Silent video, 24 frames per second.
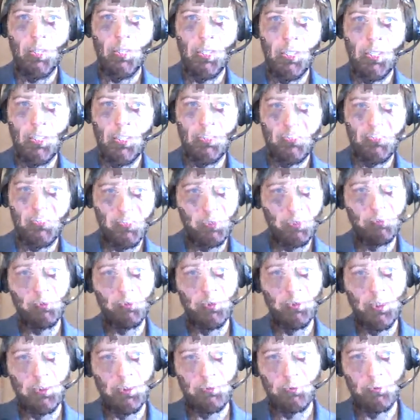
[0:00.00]

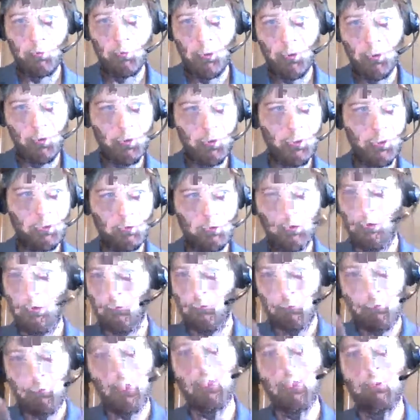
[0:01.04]

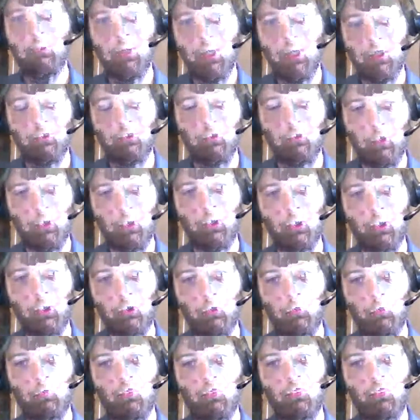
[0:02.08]
many Native American
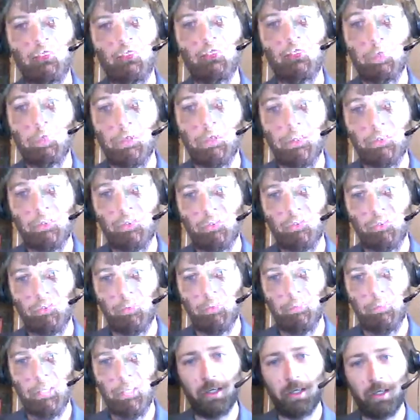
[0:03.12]
groups displaced
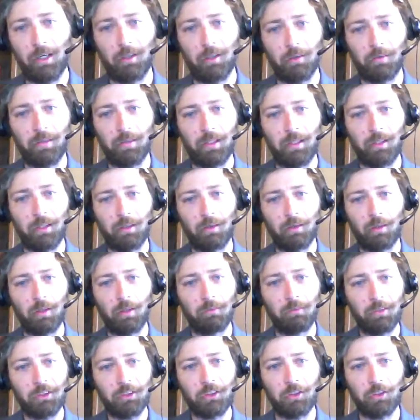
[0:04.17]
from their
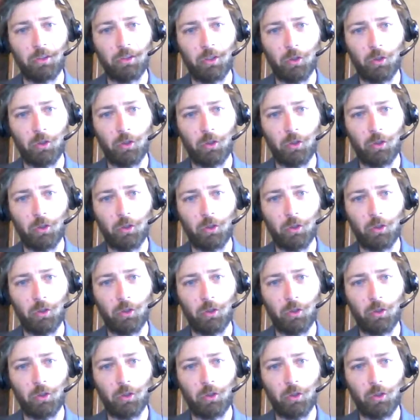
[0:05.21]
original